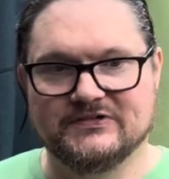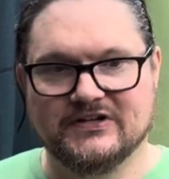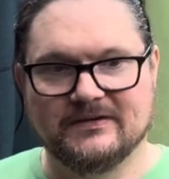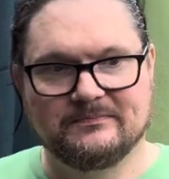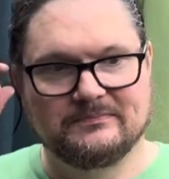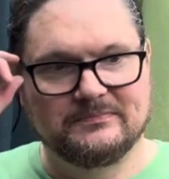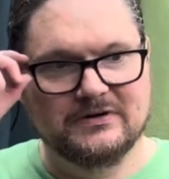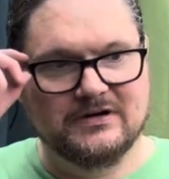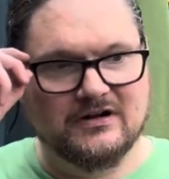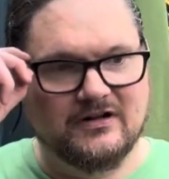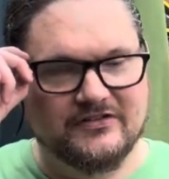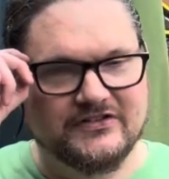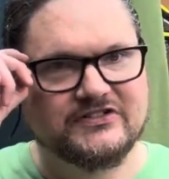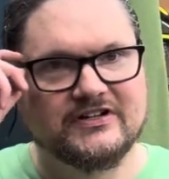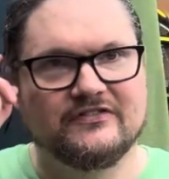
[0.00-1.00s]
I bought all
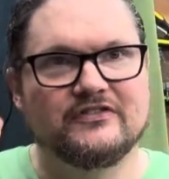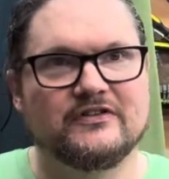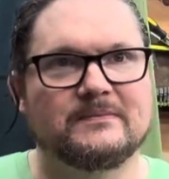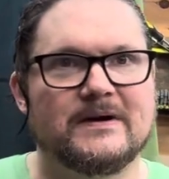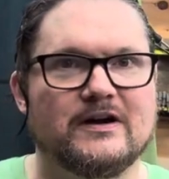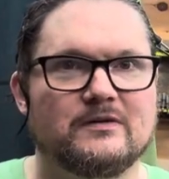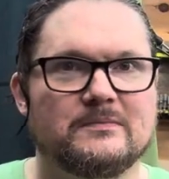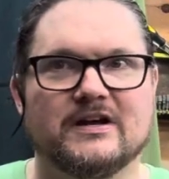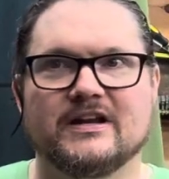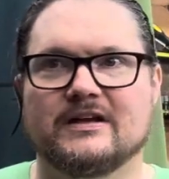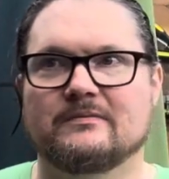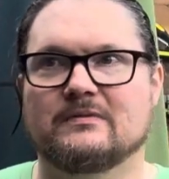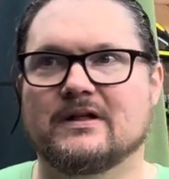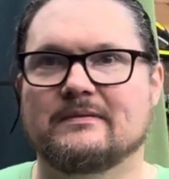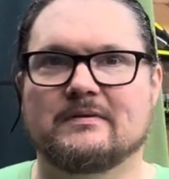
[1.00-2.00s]
this stuff with my own money,
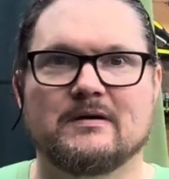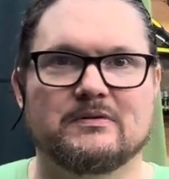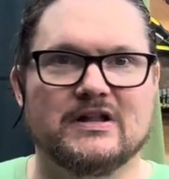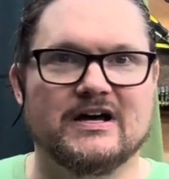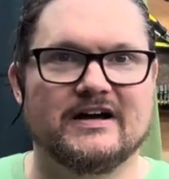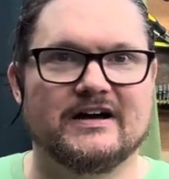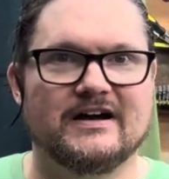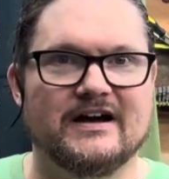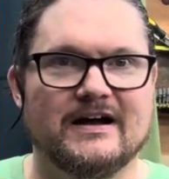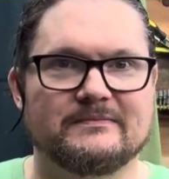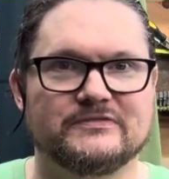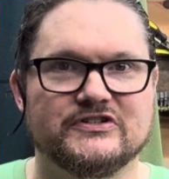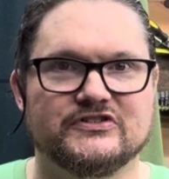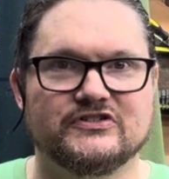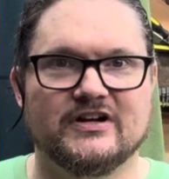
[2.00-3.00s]
blah, blah, blah. I'm
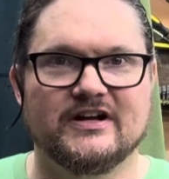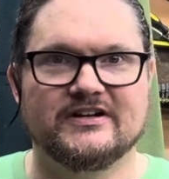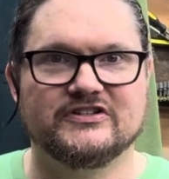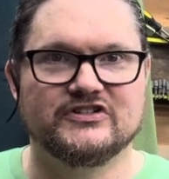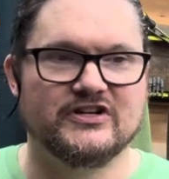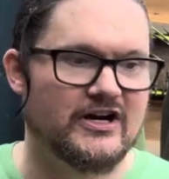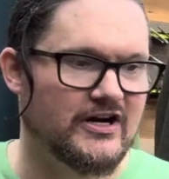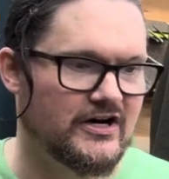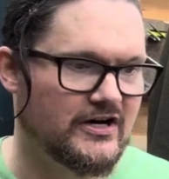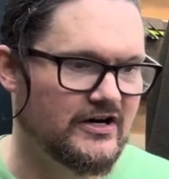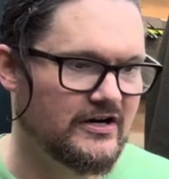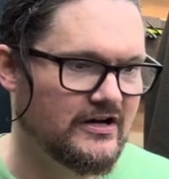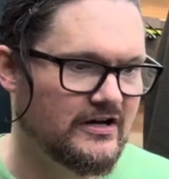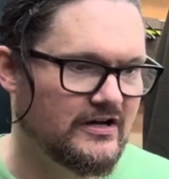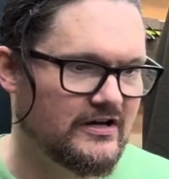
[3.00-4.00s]
just trying to share
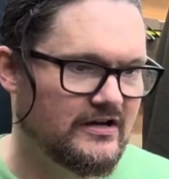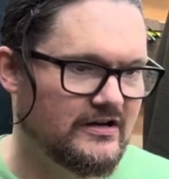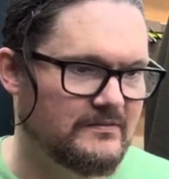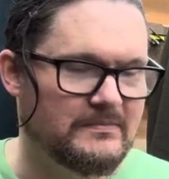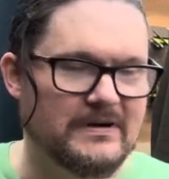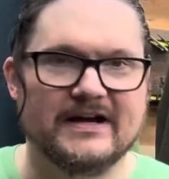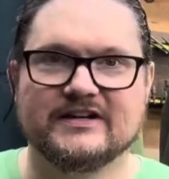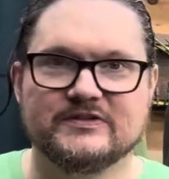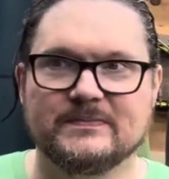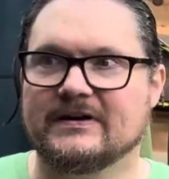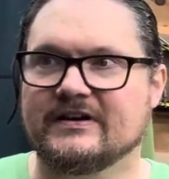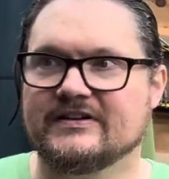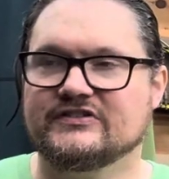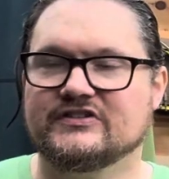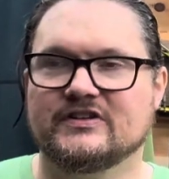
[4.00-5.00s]
my
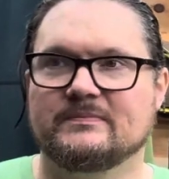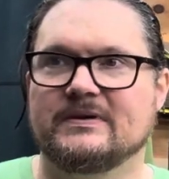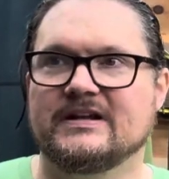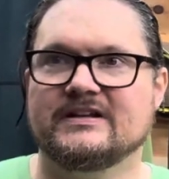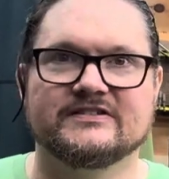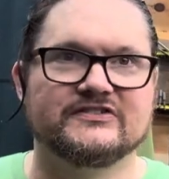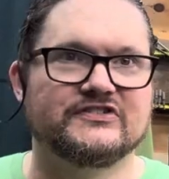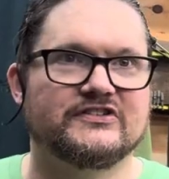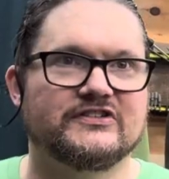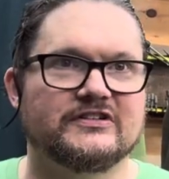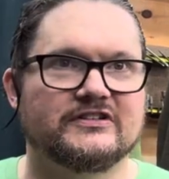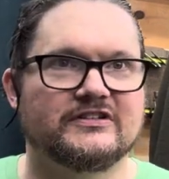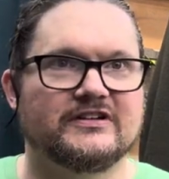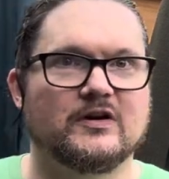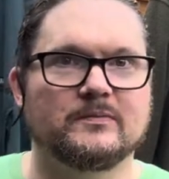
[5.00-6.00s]
experience and opinions
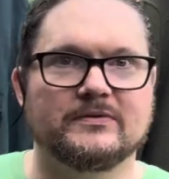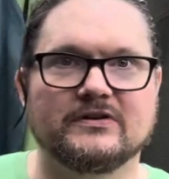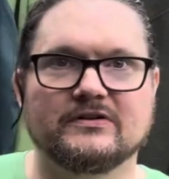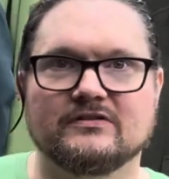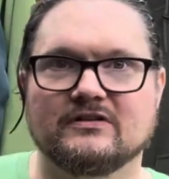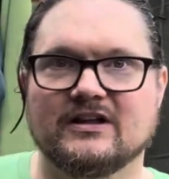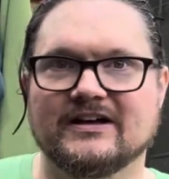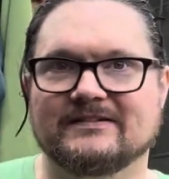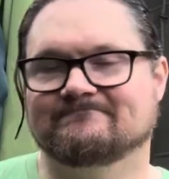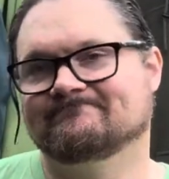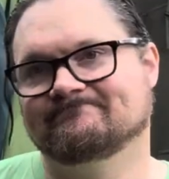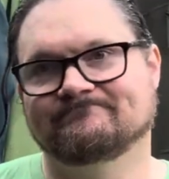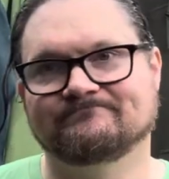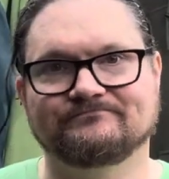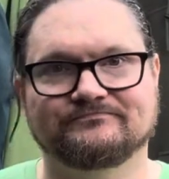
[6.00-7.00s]
to help you
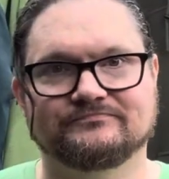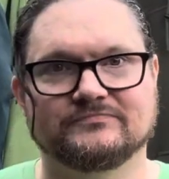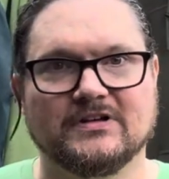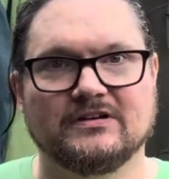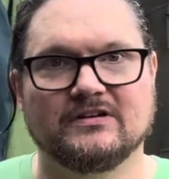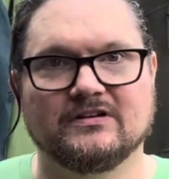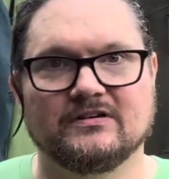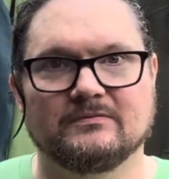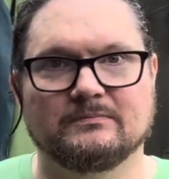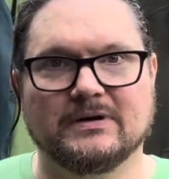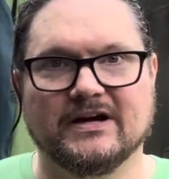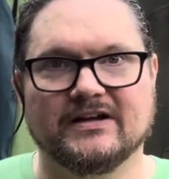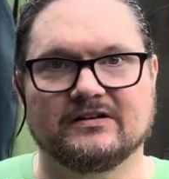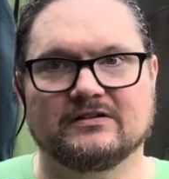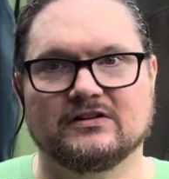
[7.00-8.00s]

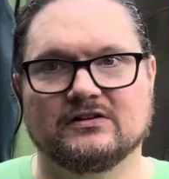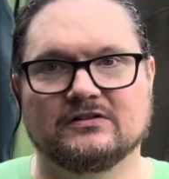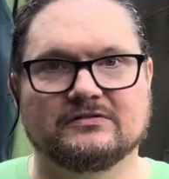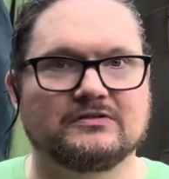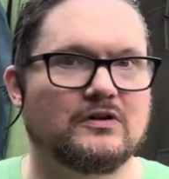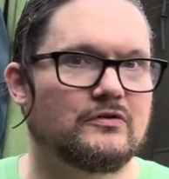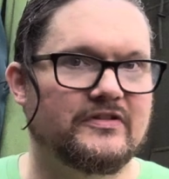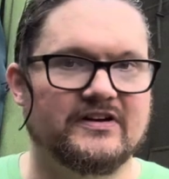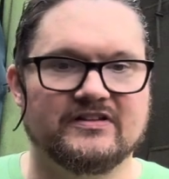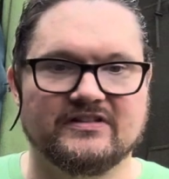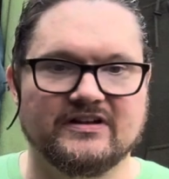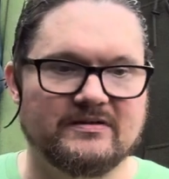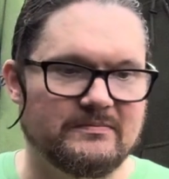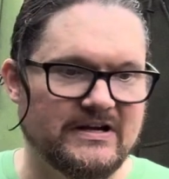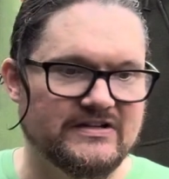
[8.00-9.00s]
buy clothing
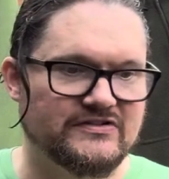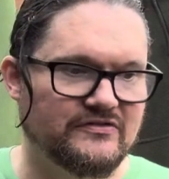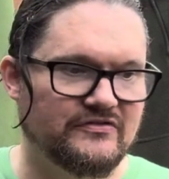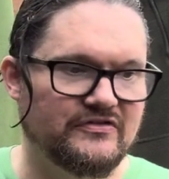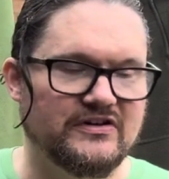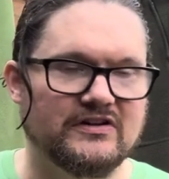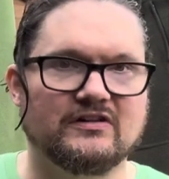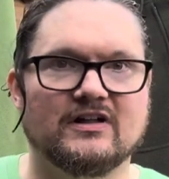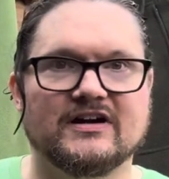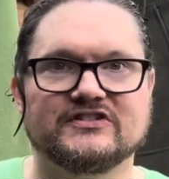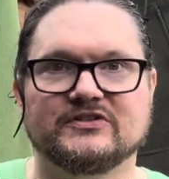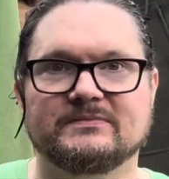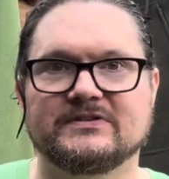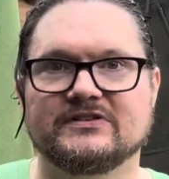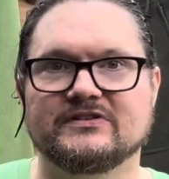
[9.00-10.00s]
that makes you feel
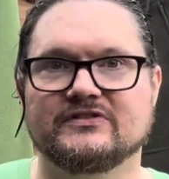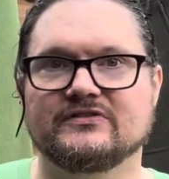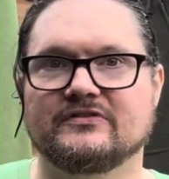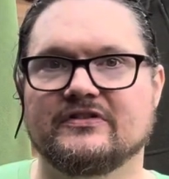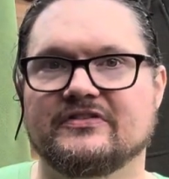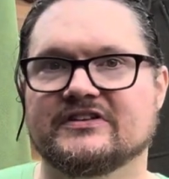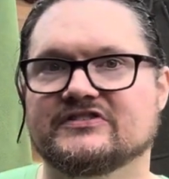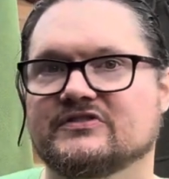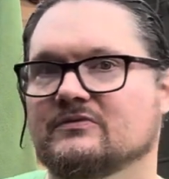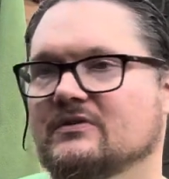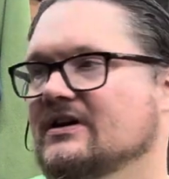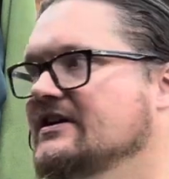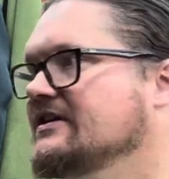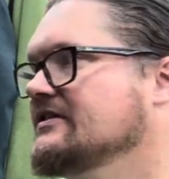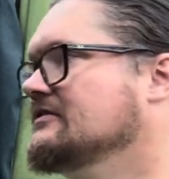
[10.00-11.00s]
awesome and do the things you
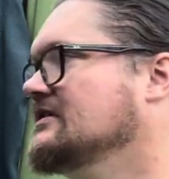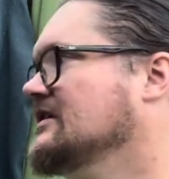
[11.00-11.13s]
want to do.